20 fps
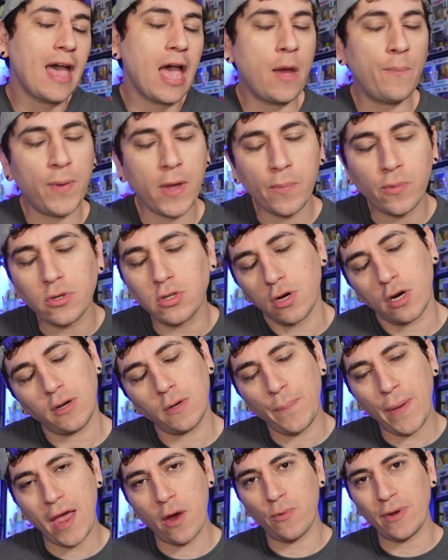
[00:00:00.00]
and people start
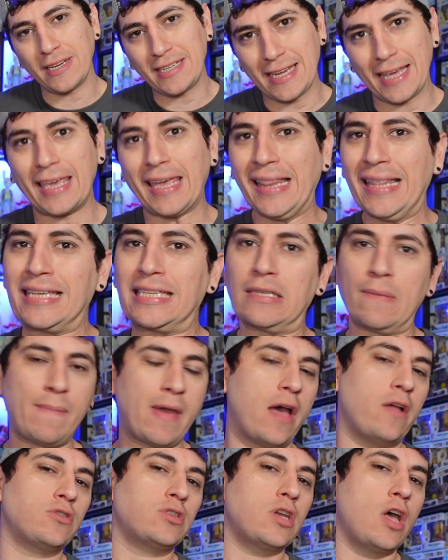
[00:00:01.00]
to pay ridiculous
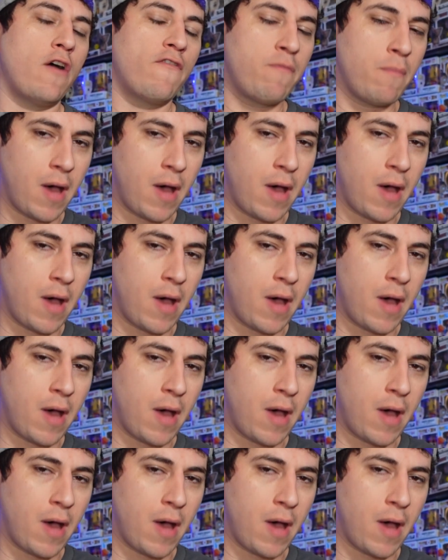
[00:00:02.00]
amounts of